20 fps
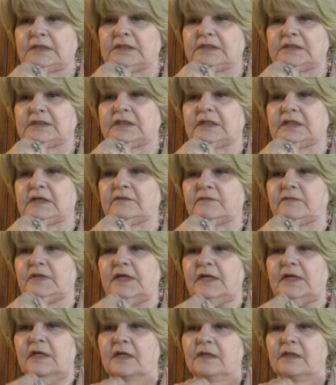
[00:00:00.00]
I just
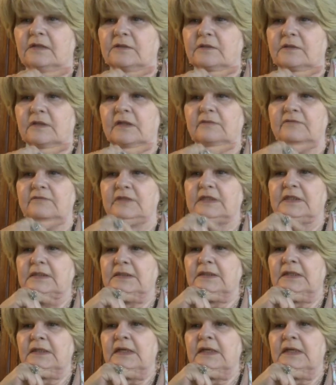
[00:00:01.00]
love the color of it.